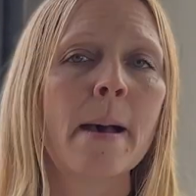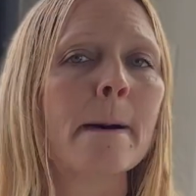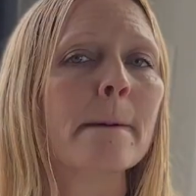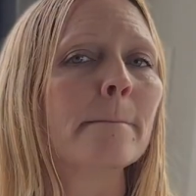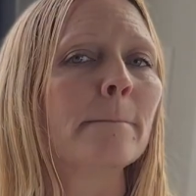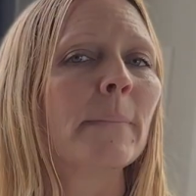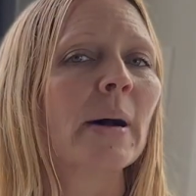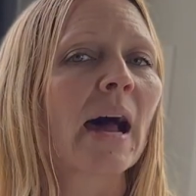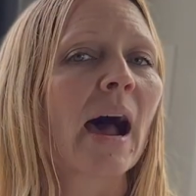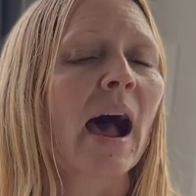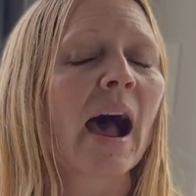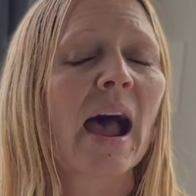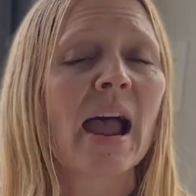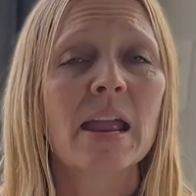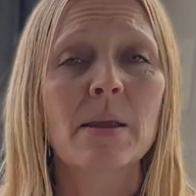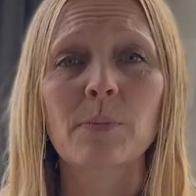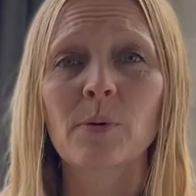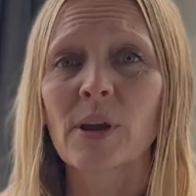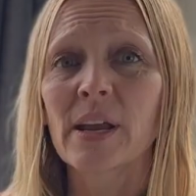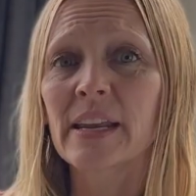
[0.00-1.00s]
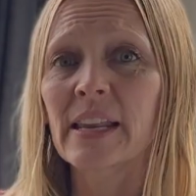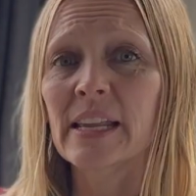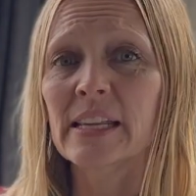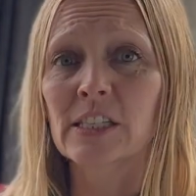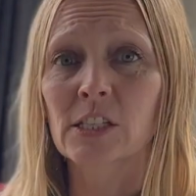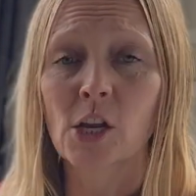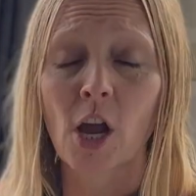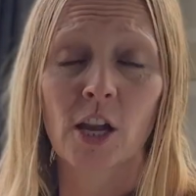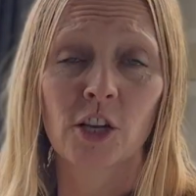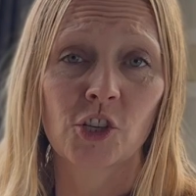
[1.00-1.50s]
But hybrid
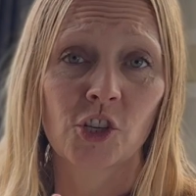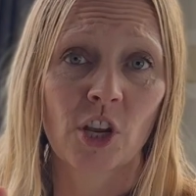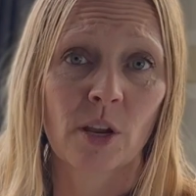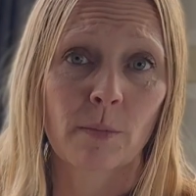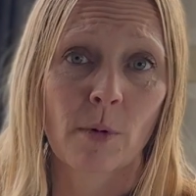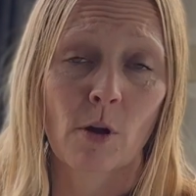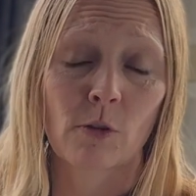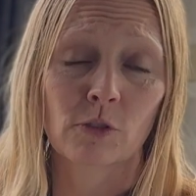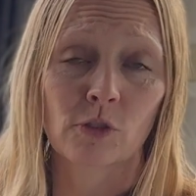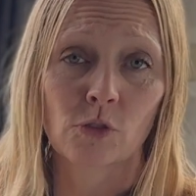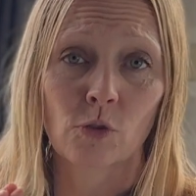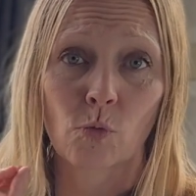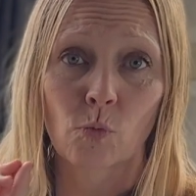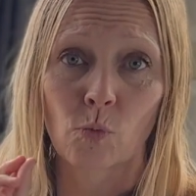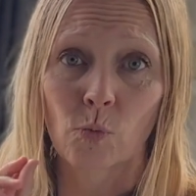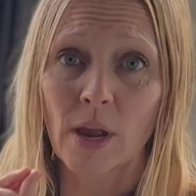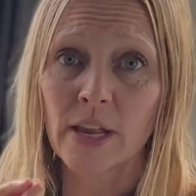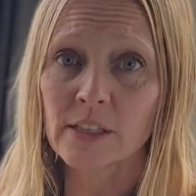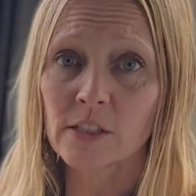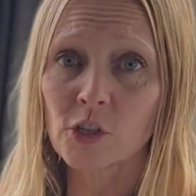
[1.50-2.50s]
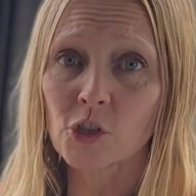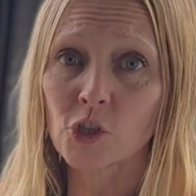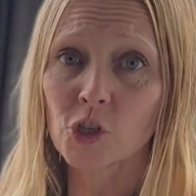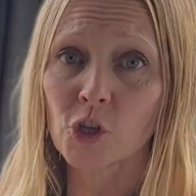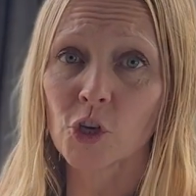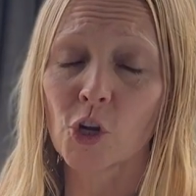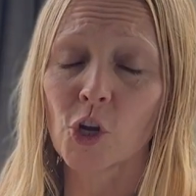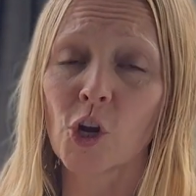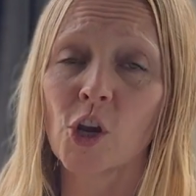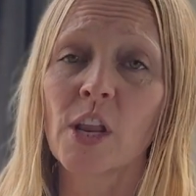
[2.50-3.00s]
is not GMO. So rest
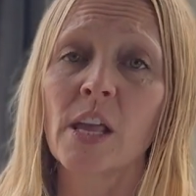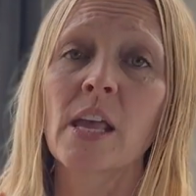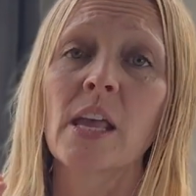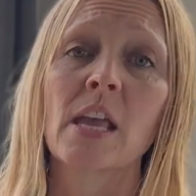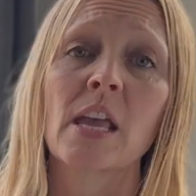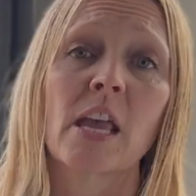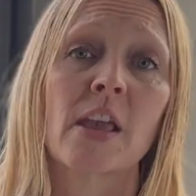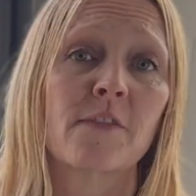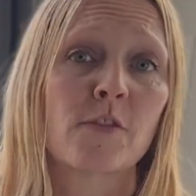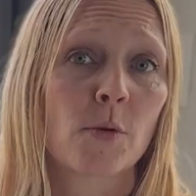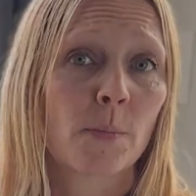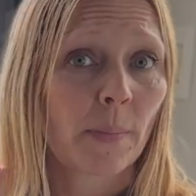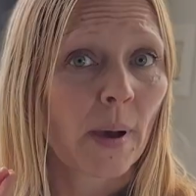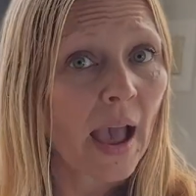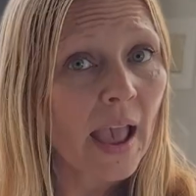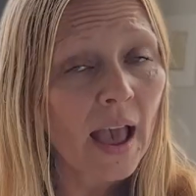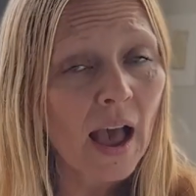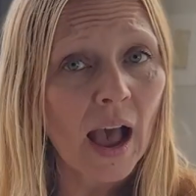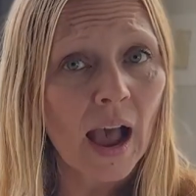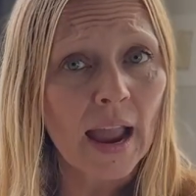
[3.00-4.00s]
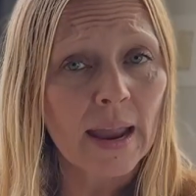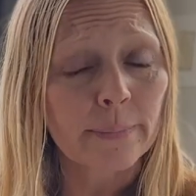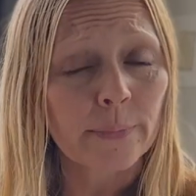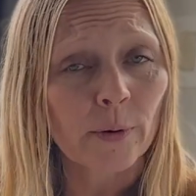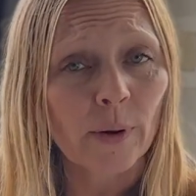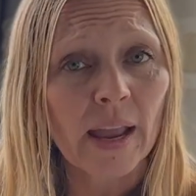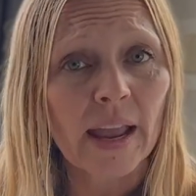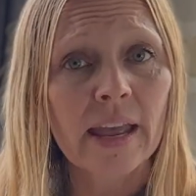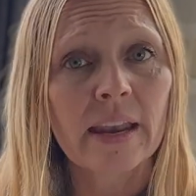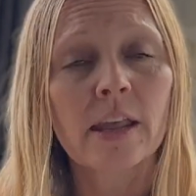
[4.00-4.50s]
assured, if you buy a
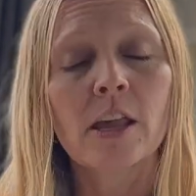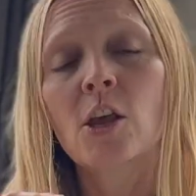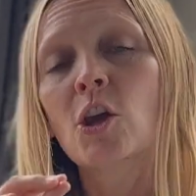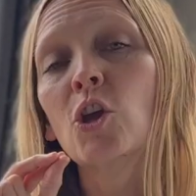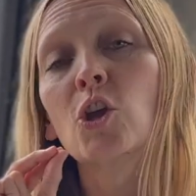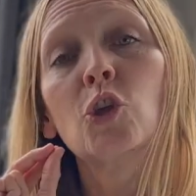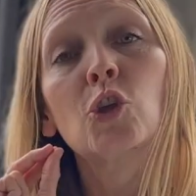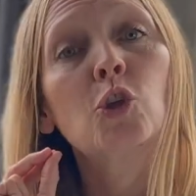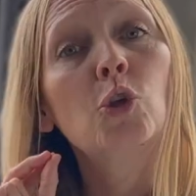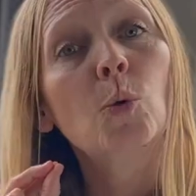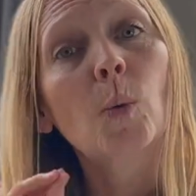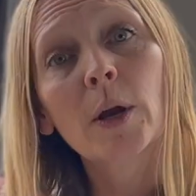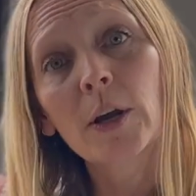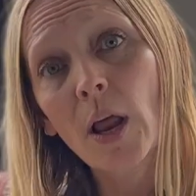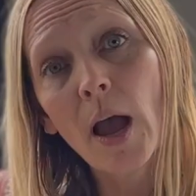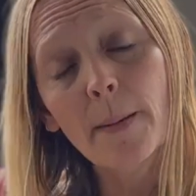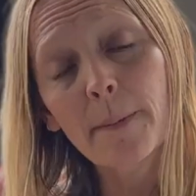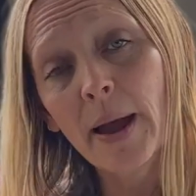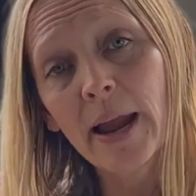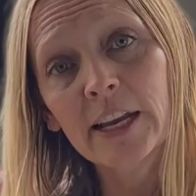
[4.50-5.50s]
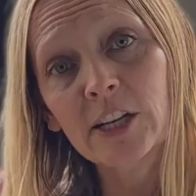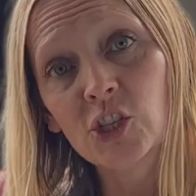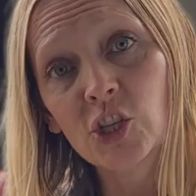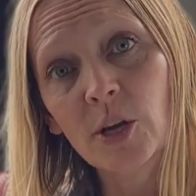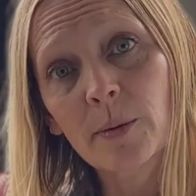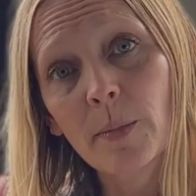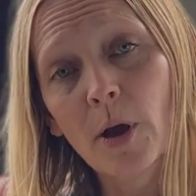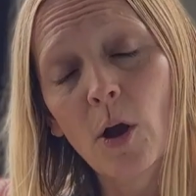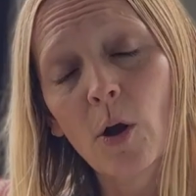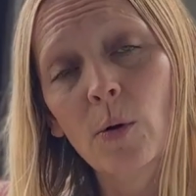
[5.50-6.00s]
hybrid, you are not buying
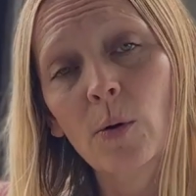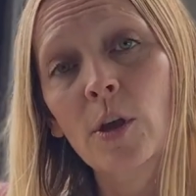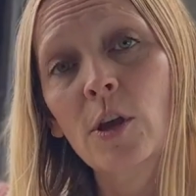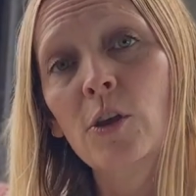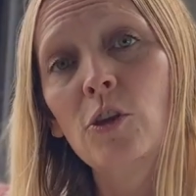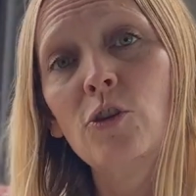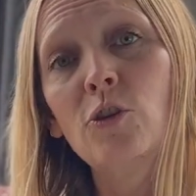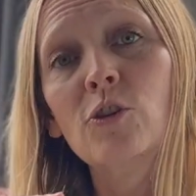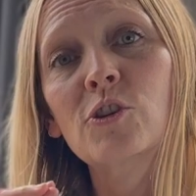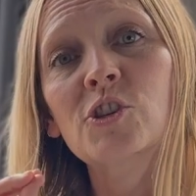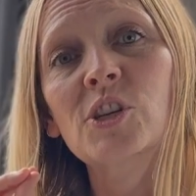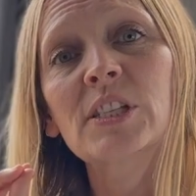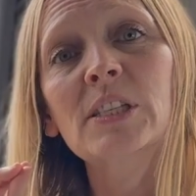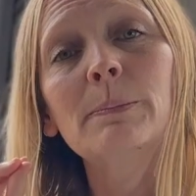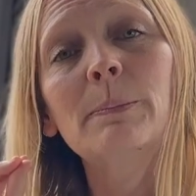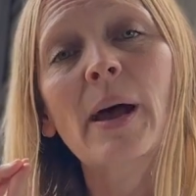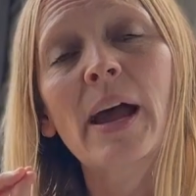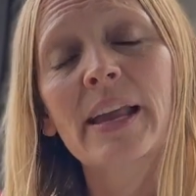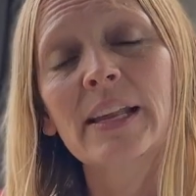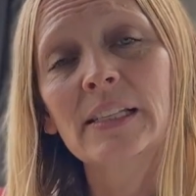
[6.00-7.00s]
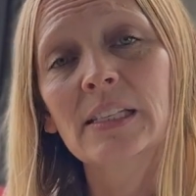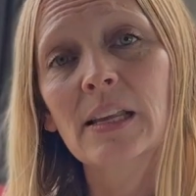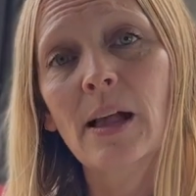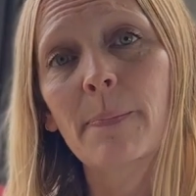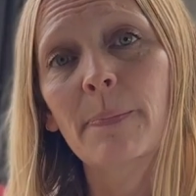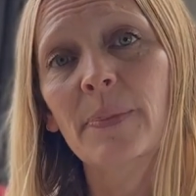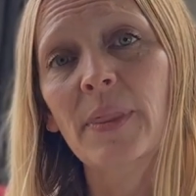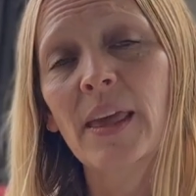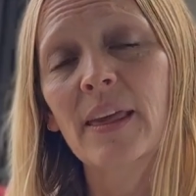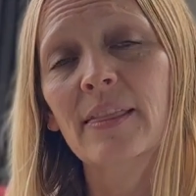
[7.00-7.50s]
GMO. You're just buying
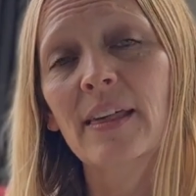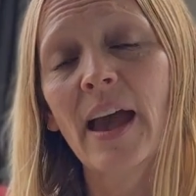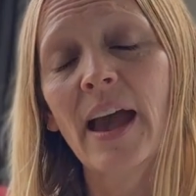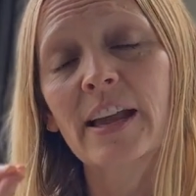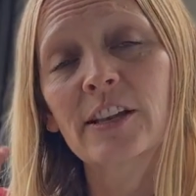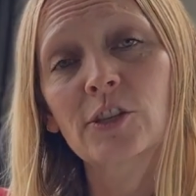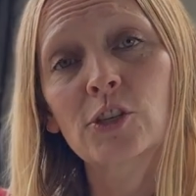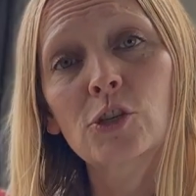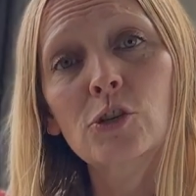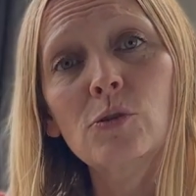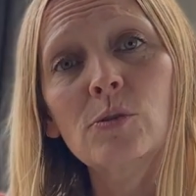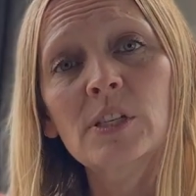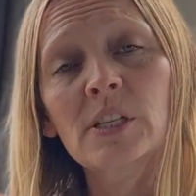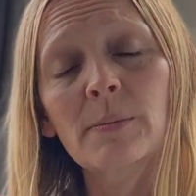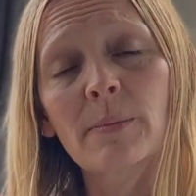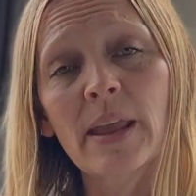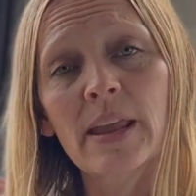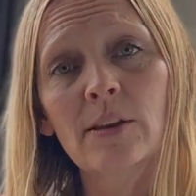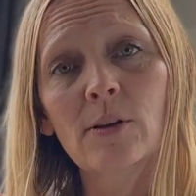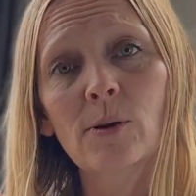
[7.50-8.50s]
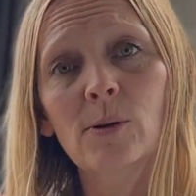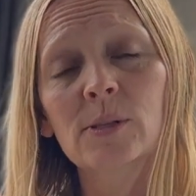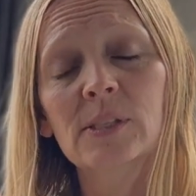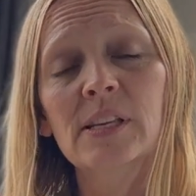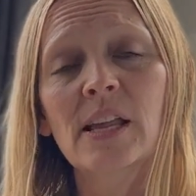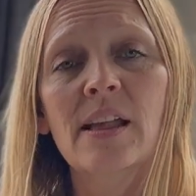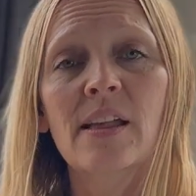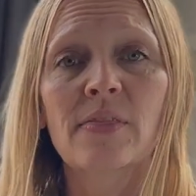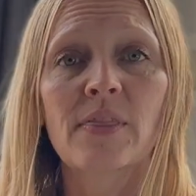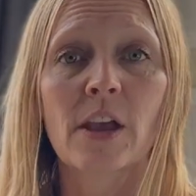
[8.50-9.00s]
something that had two tomatoes
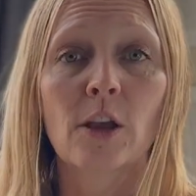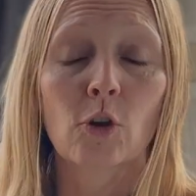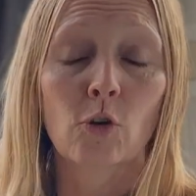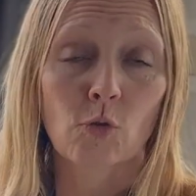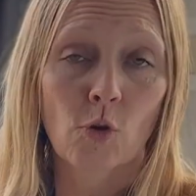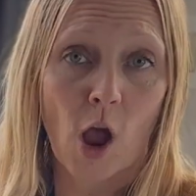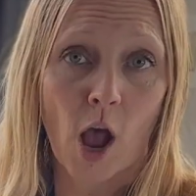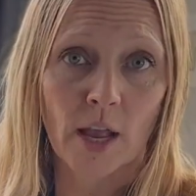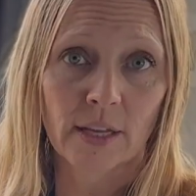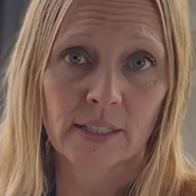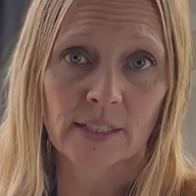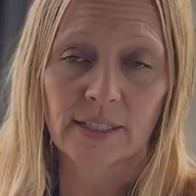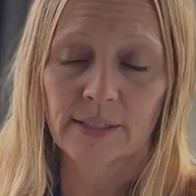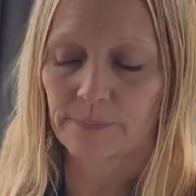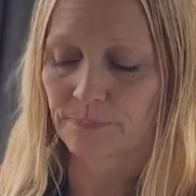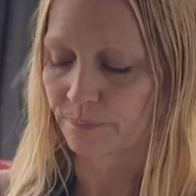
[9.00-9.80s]
that crossed.